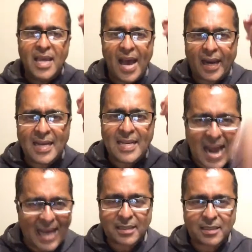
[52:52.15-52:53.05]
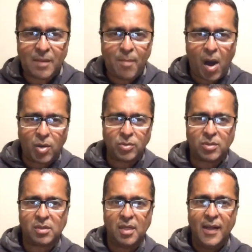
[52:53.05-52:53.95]
He had a nasty
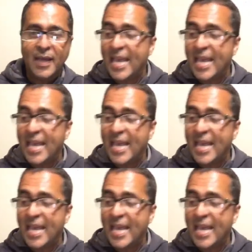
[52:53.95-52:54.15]
mouth.